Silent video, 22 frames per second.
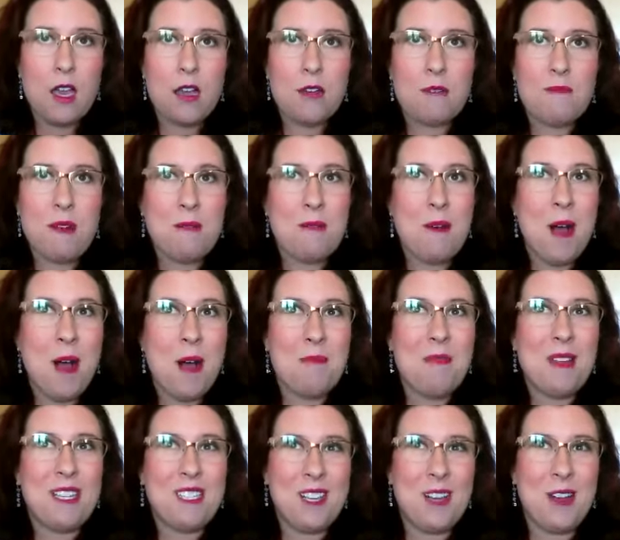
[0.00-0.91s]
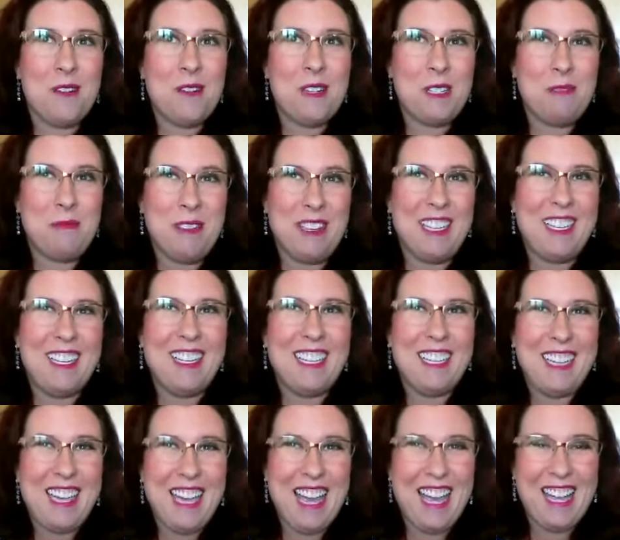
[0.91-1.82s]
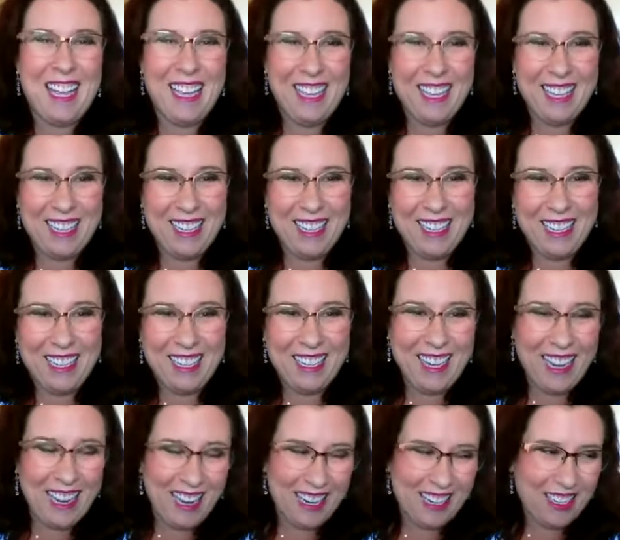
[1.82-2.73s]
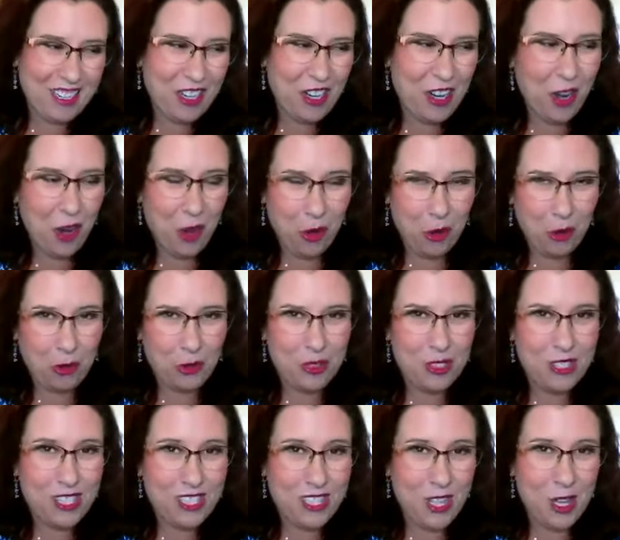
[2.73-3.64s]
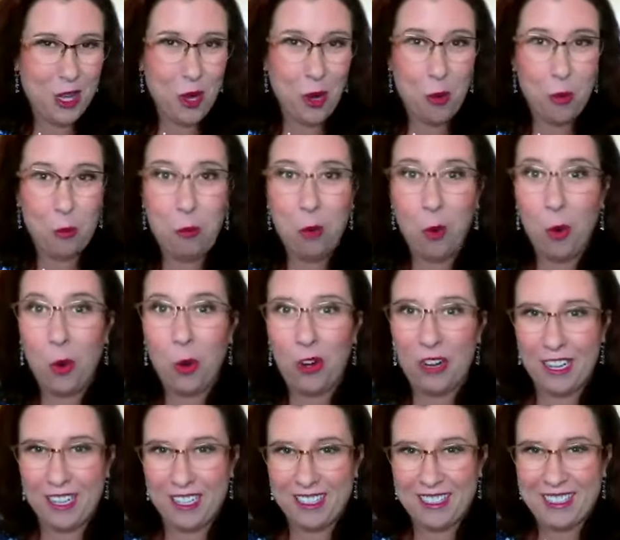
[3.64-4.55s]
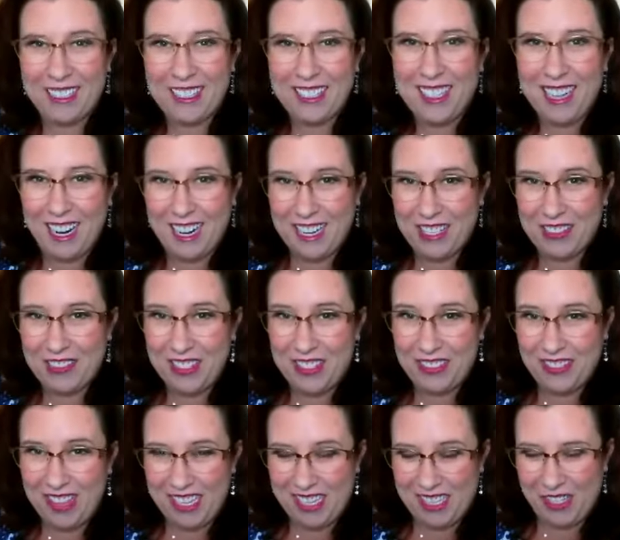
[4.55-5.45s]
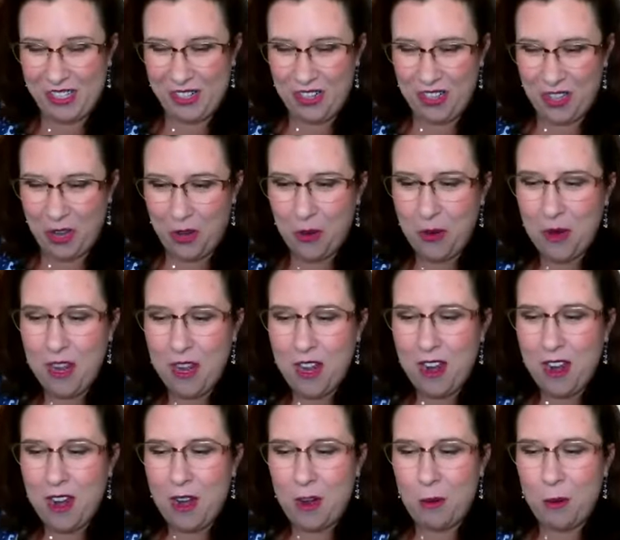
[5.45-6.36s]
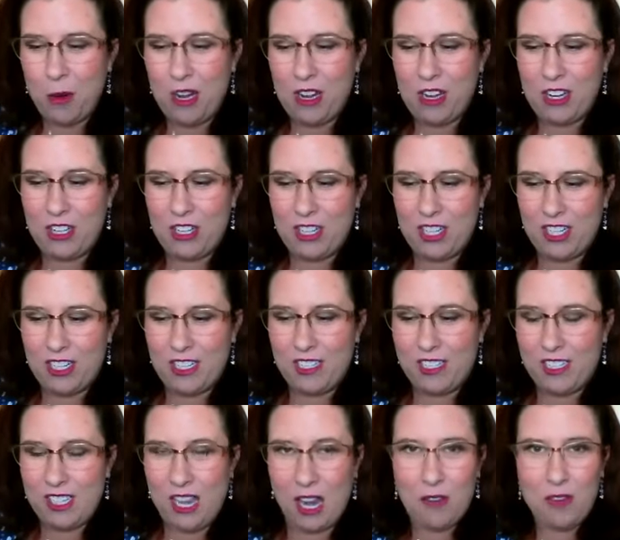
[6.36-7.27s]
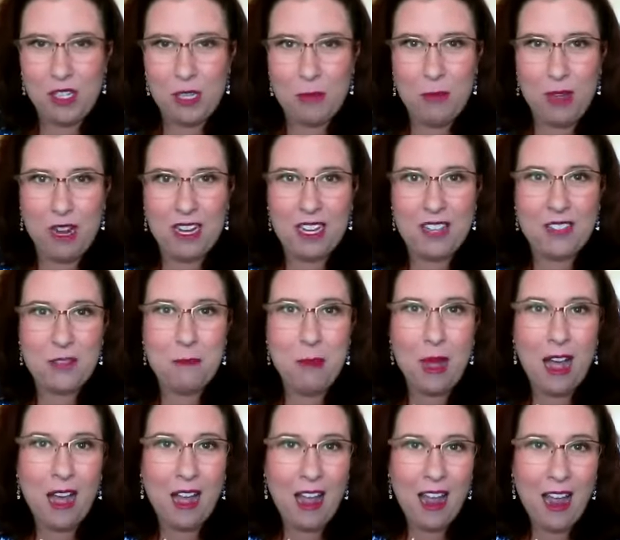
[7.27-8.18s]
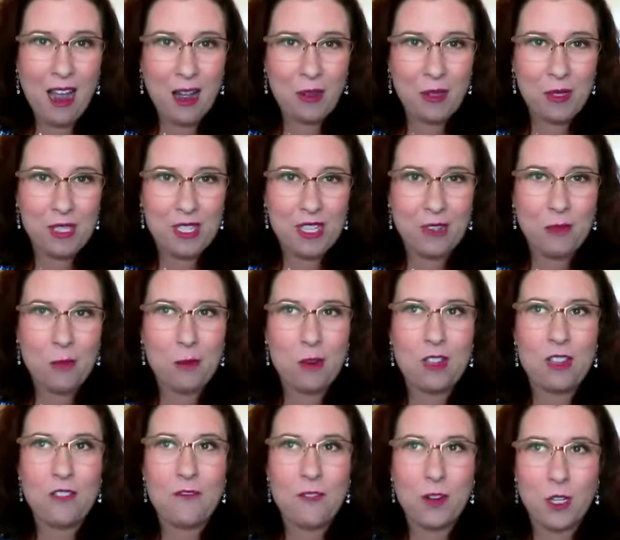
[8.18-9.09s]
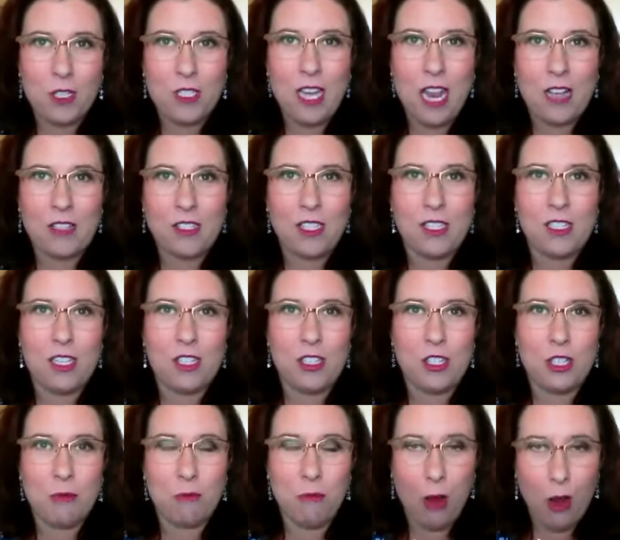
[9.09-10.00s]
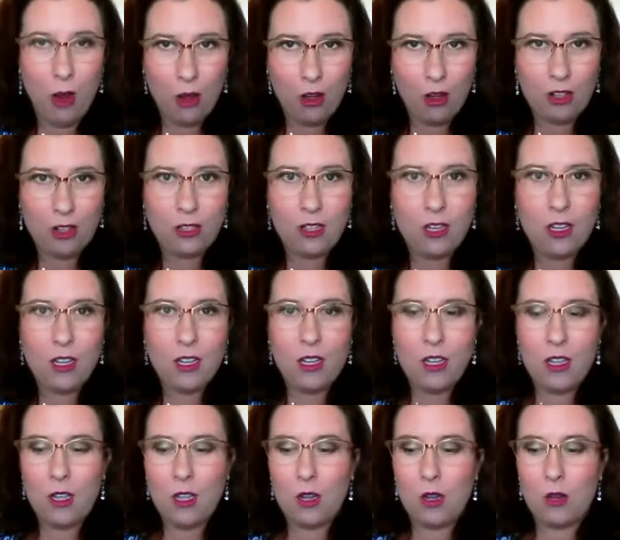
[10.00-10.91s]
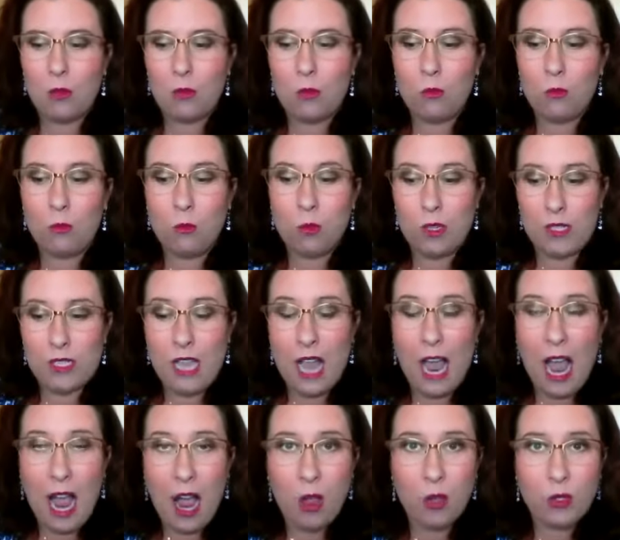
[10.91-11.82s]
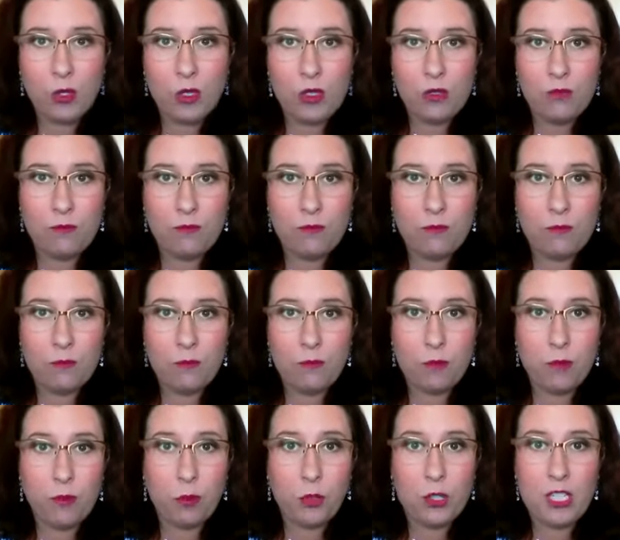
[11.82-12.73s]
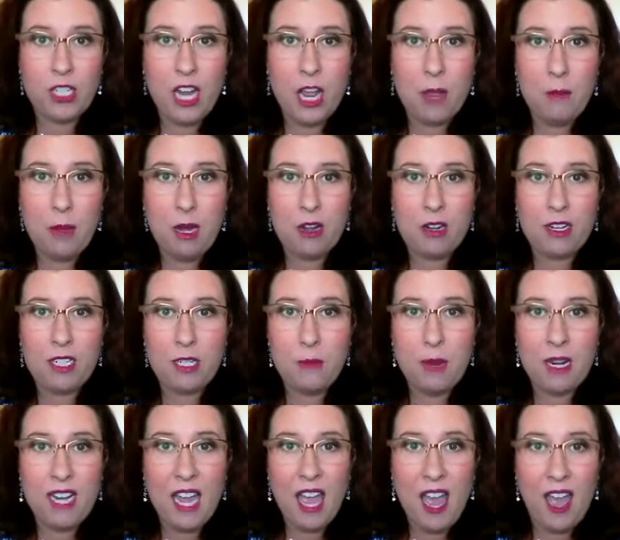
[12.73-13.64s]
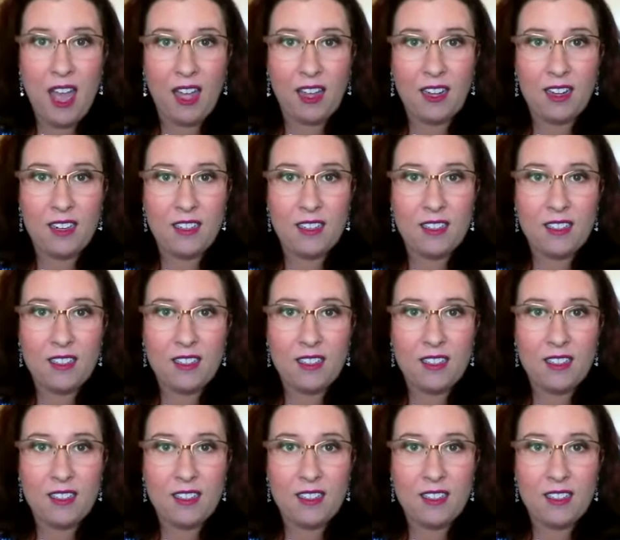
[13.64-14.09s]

My mom has always been a kind of old, slow, boring kind of investor, though, where she'd save some money and then buy a house. And one of the first houses that she bought was a house before she got married to my dad.